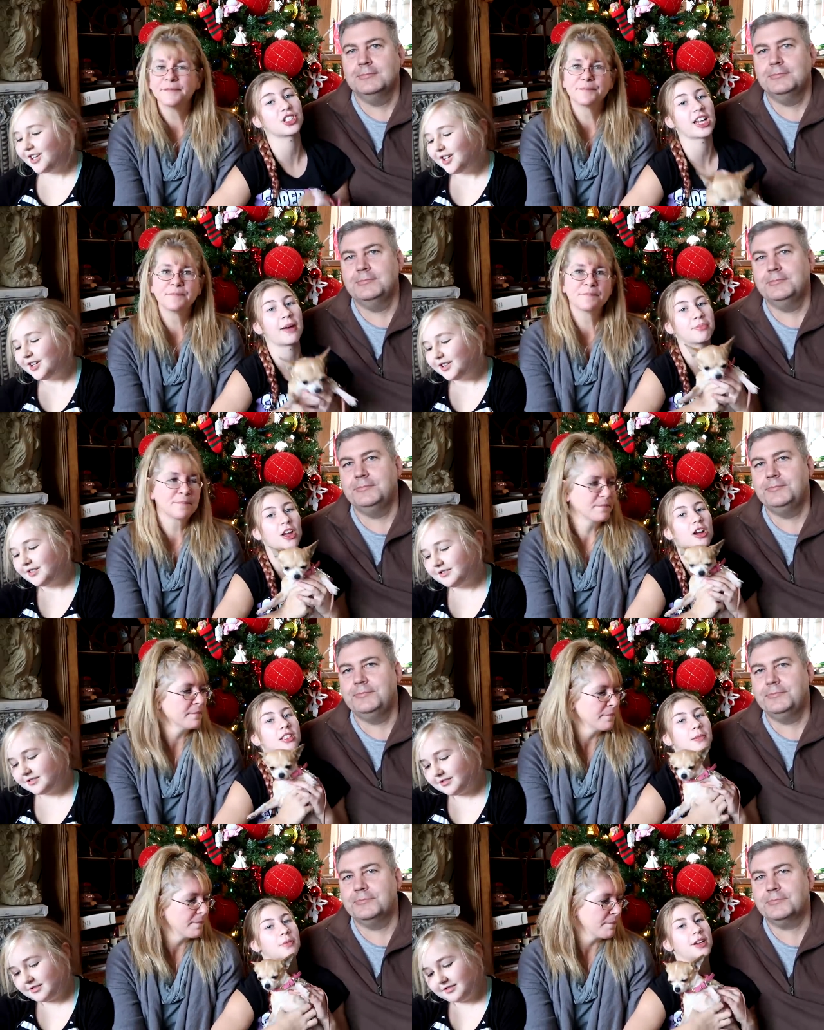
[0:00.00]
Speaker 1: Macy just up
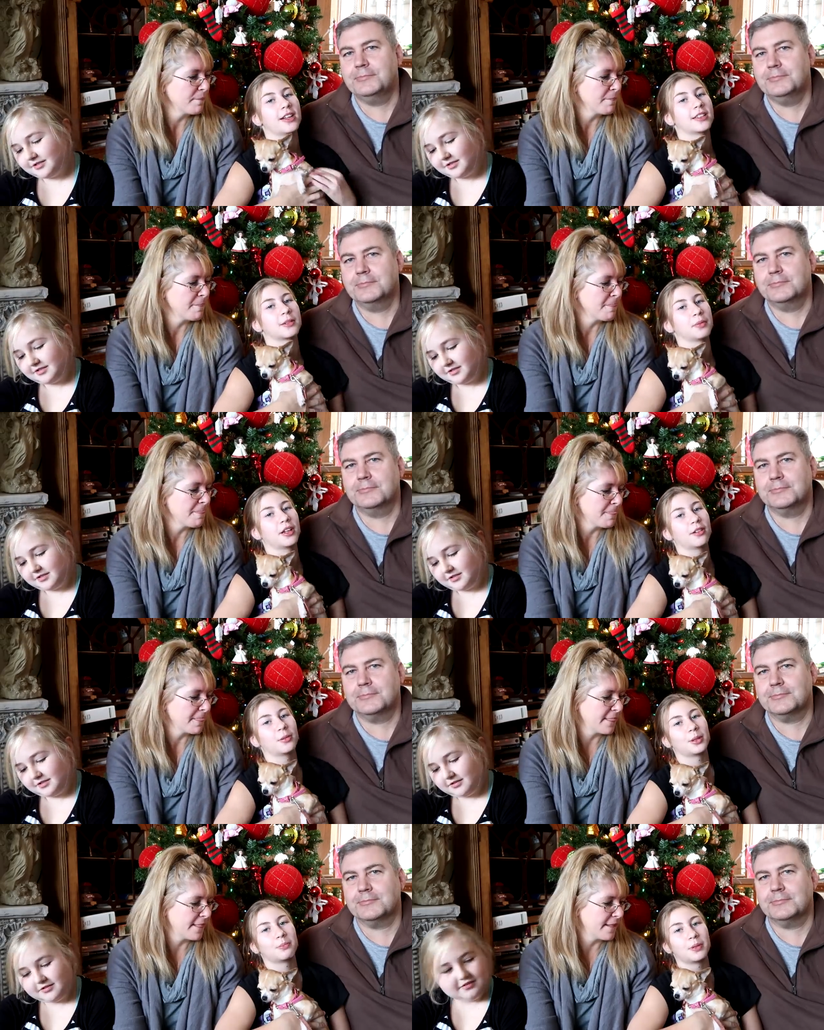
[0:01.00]
there on Sabrina.
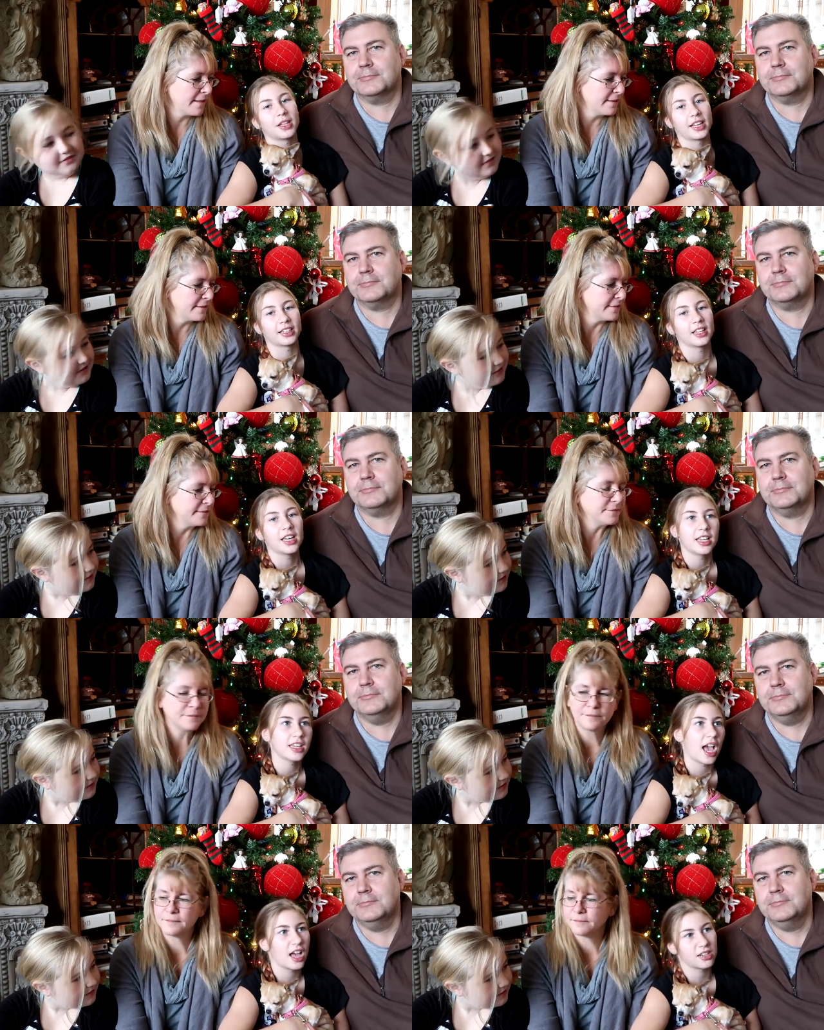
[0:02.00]
Sabrina would be like,
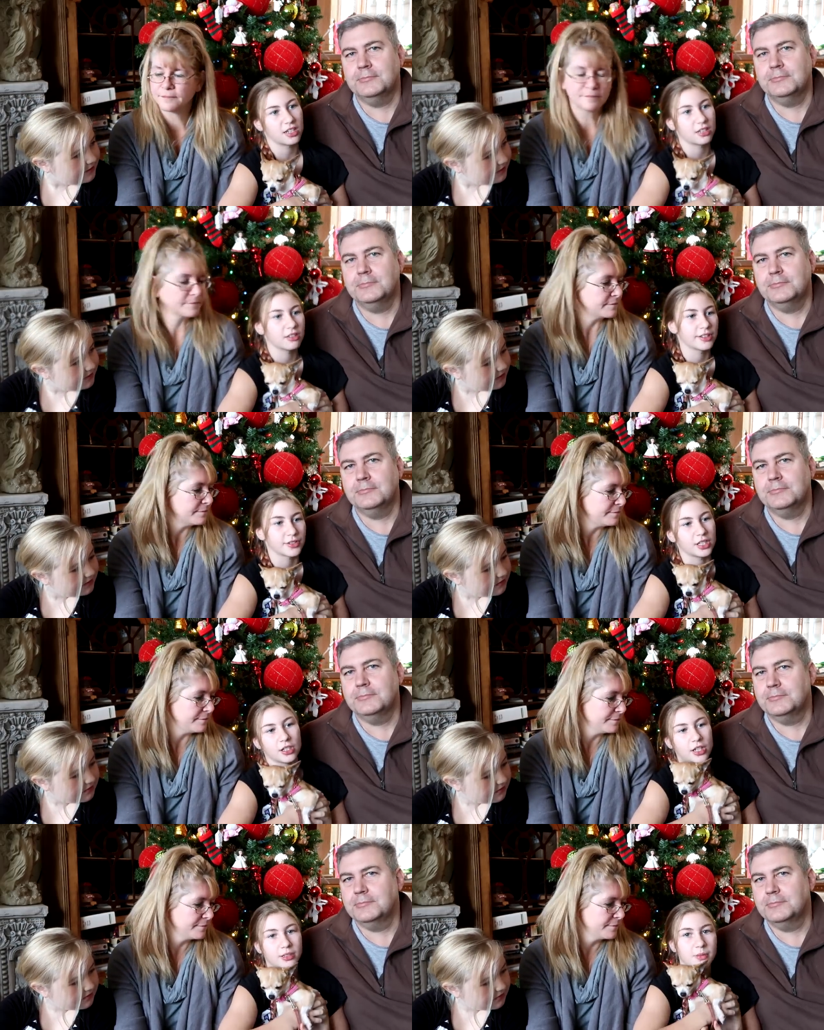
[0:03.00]
yeah, I know, I've
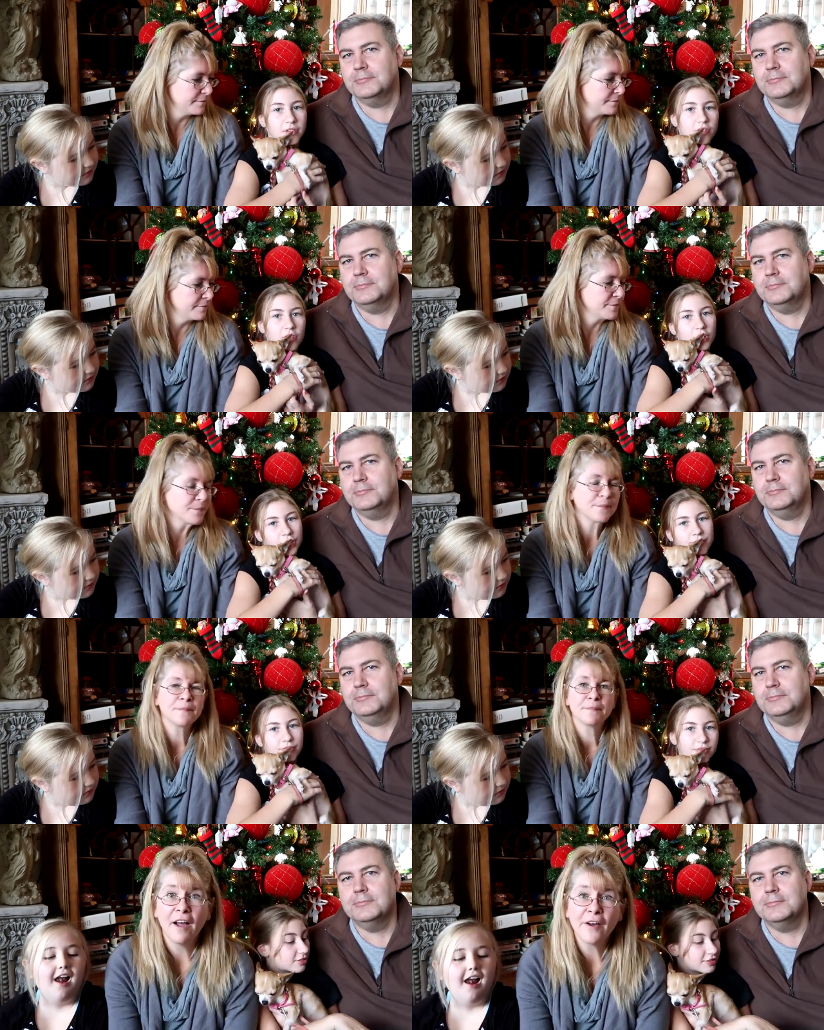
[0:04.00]
seen dogs before.
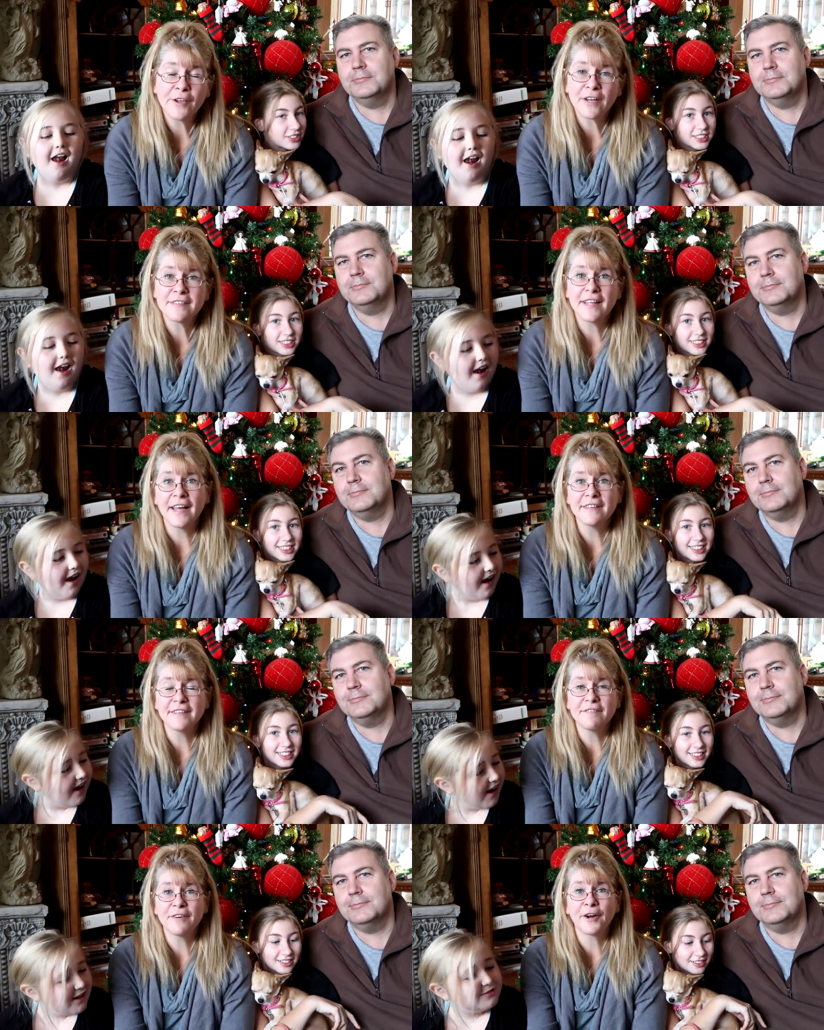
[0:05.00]
Speaker 2: All right, you guys, that
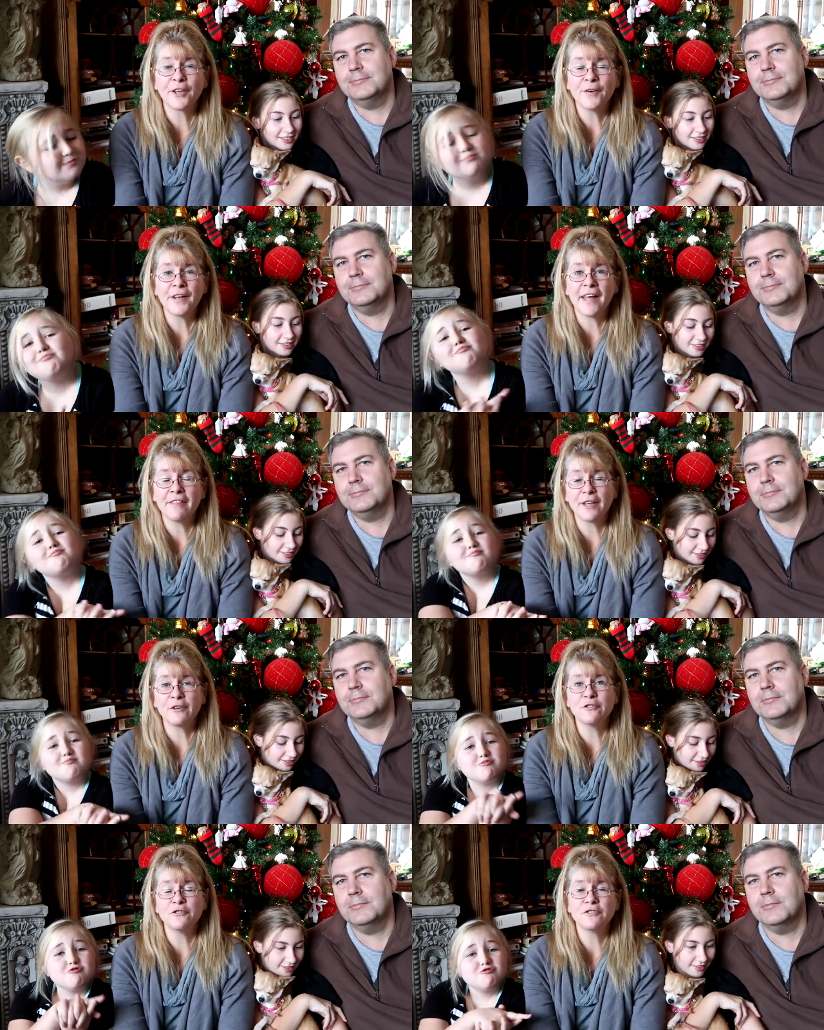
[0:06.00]
is it for our Q&A.
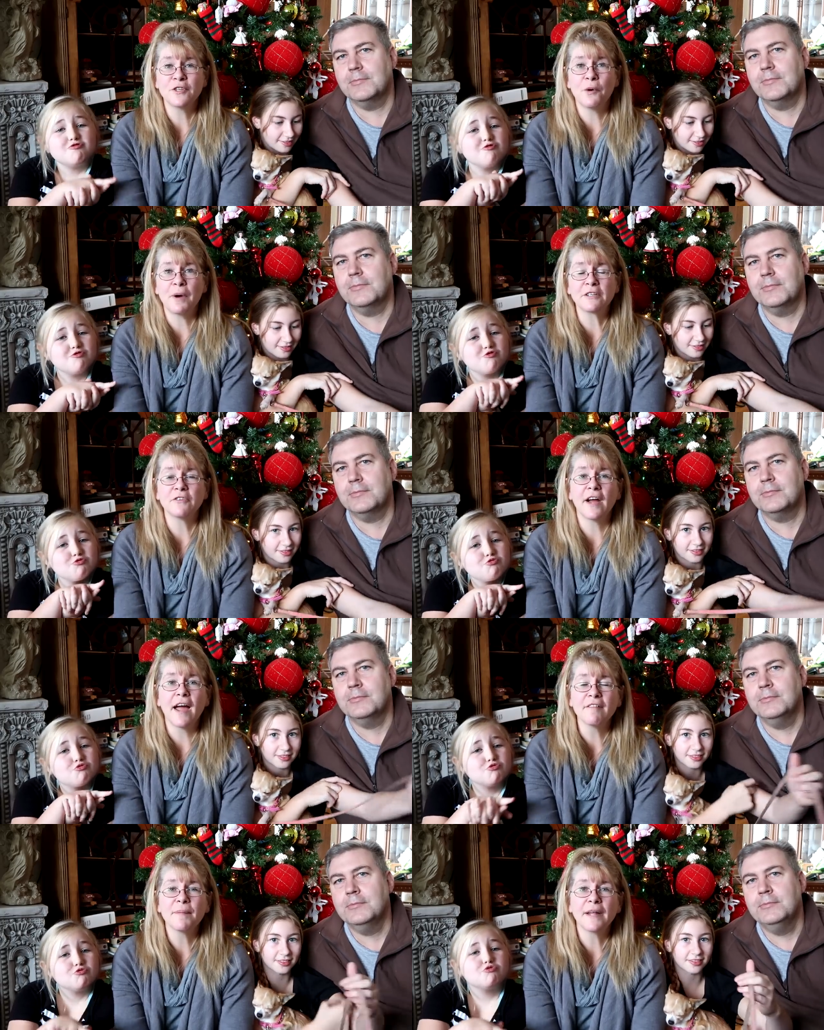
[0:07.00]
Thank you so much for
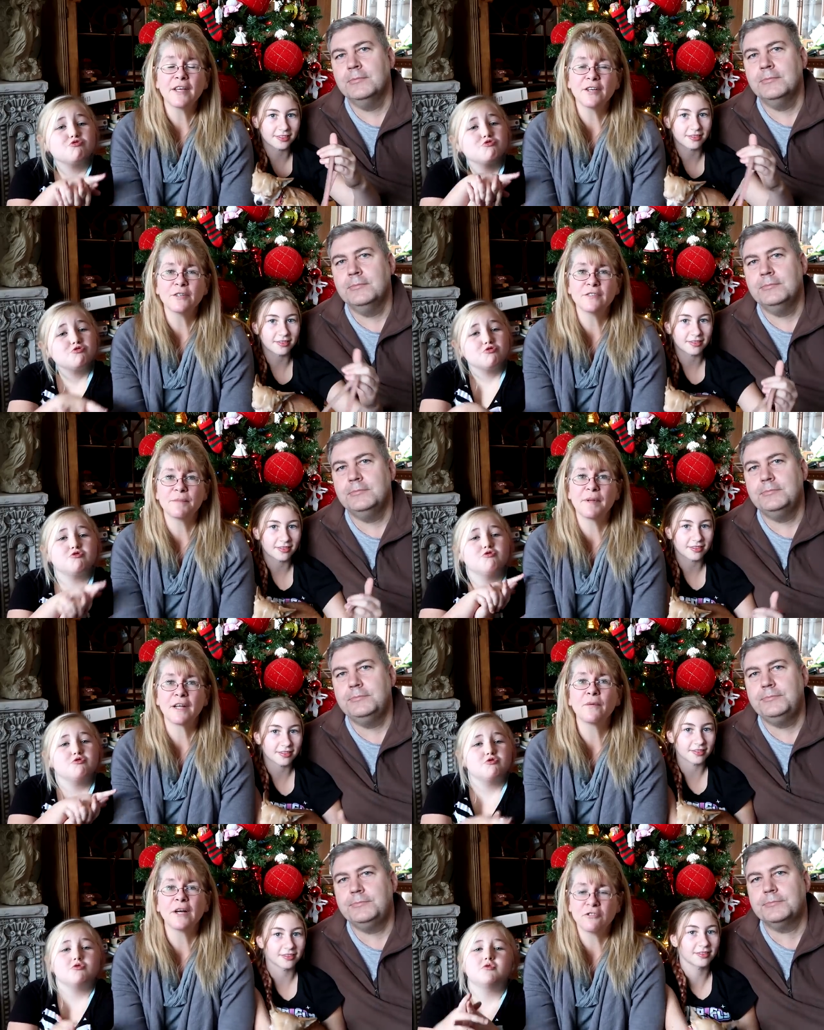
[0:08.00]
everybody who
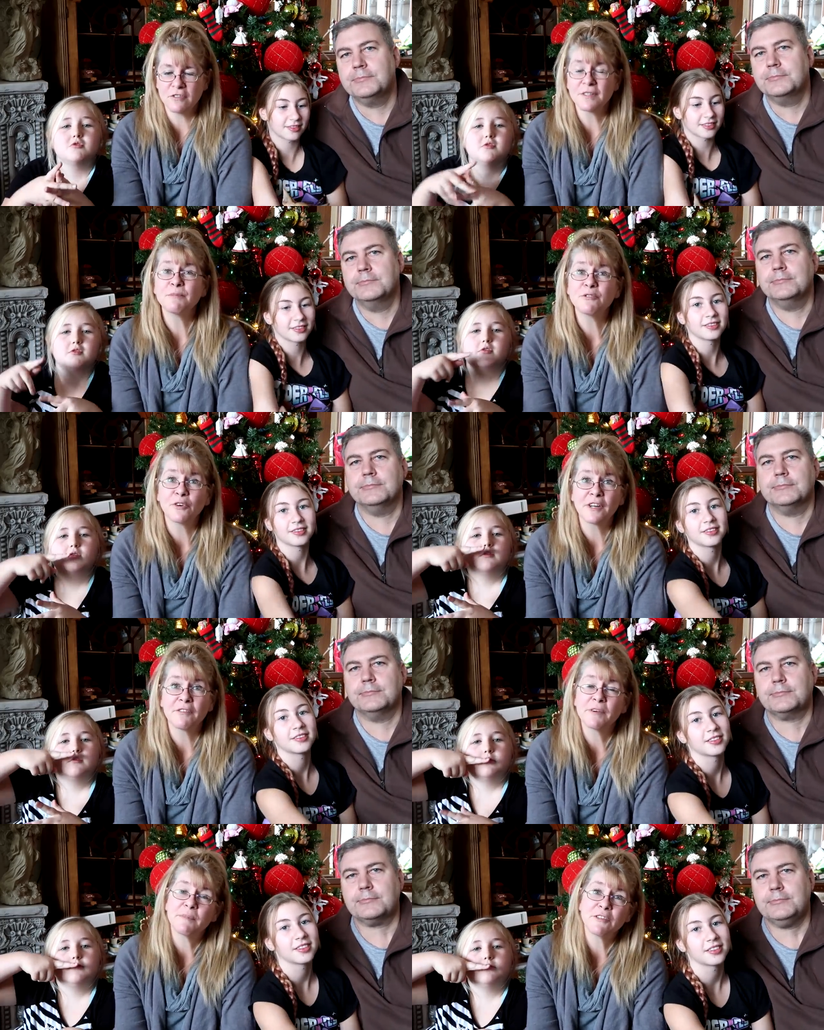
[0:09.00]
submitted questions. I'm
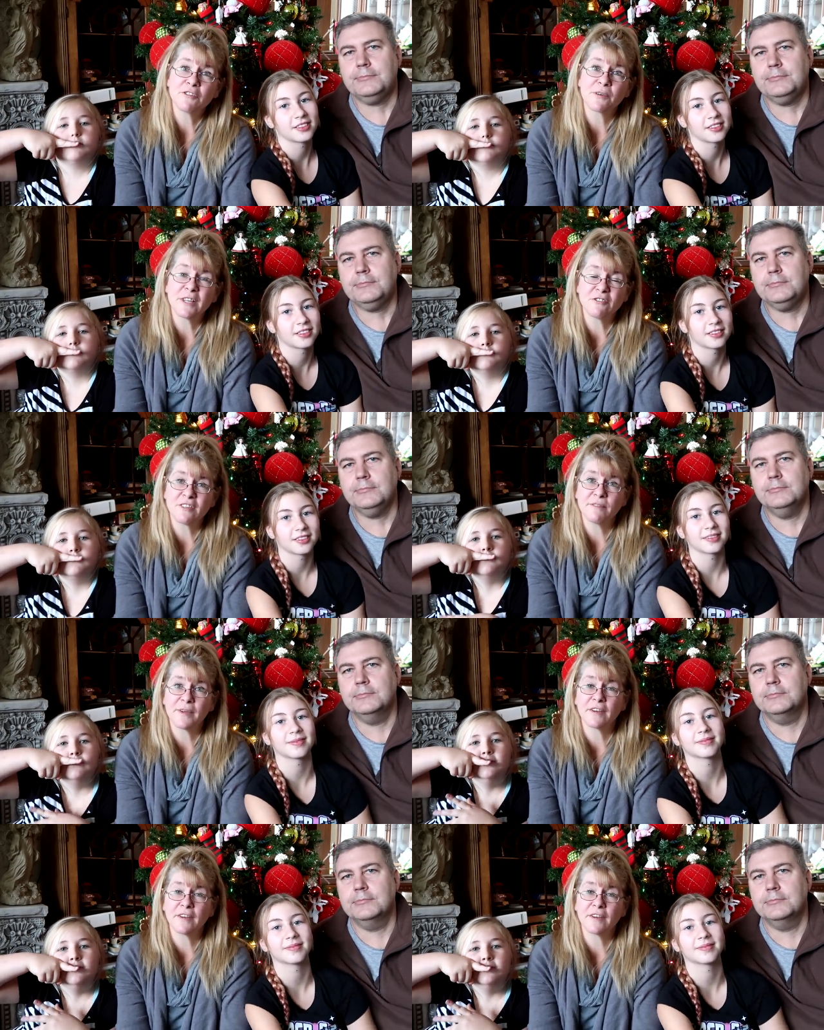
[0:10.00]
sorry if we missed your question. We